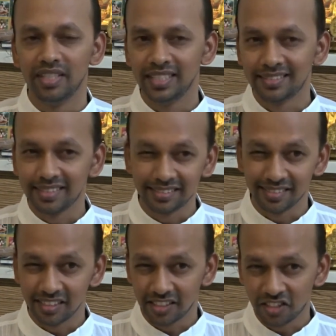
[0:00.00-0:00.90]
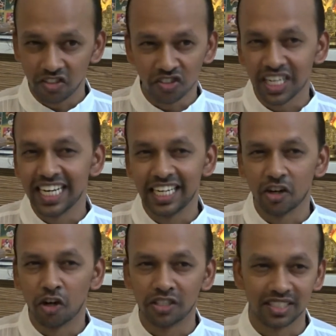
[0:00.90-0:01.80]
this is really
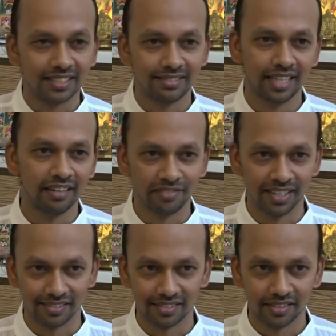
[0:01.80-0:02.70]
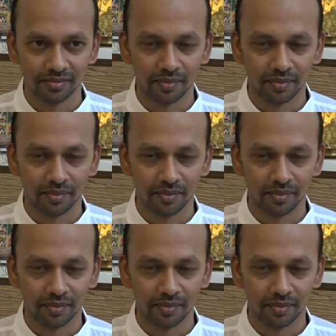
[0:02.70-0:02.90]
not selfless.